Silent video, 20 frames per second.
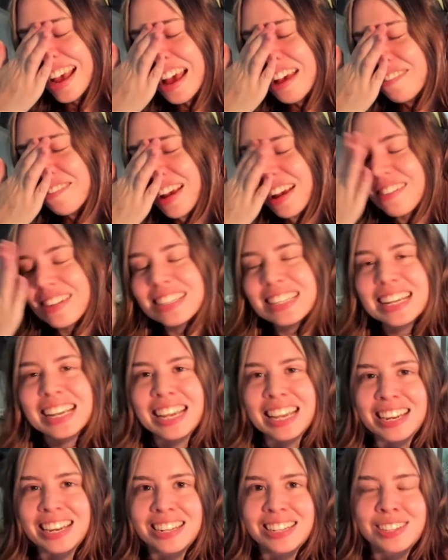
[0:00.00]
Maybe as a
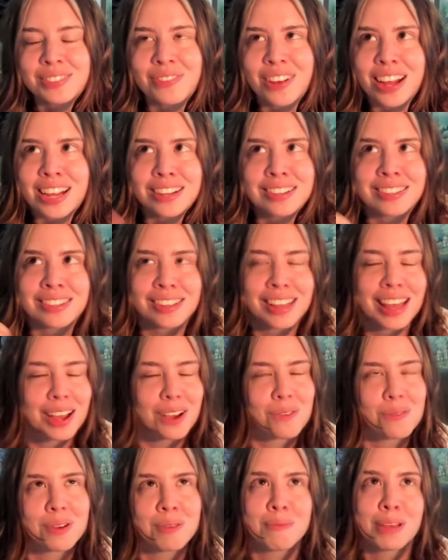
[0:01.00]
kid it's fun because you're
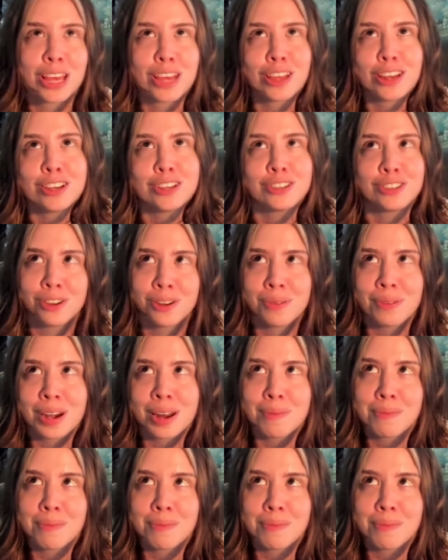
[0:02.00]
like, what am I gonna do when I'm